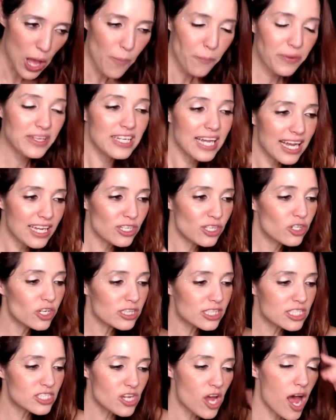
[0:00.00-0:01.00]
but yeah, you got
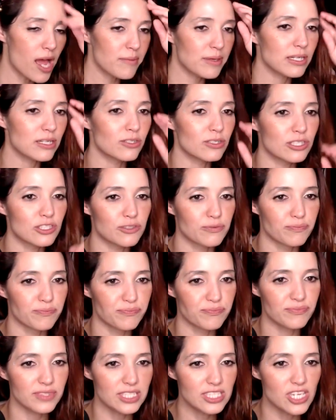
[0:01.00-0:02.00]
the timing good.
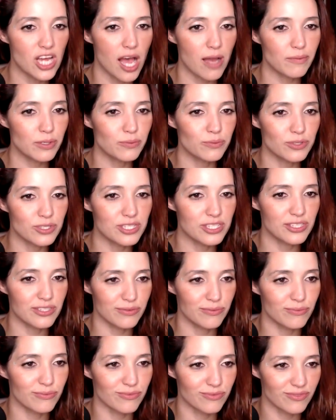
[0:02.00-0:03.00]
The timing was
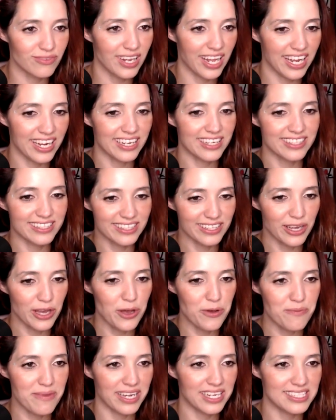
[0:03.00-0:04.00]
like
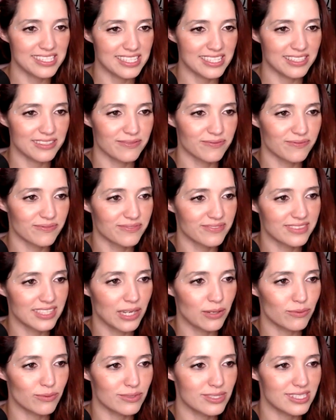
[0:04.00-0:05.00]
amazing.
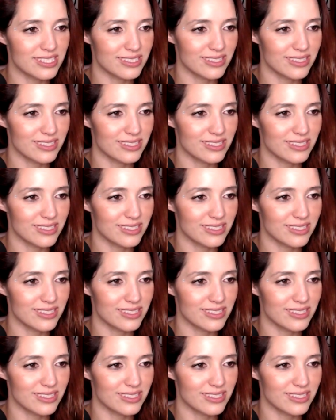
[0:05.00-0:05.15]
It was.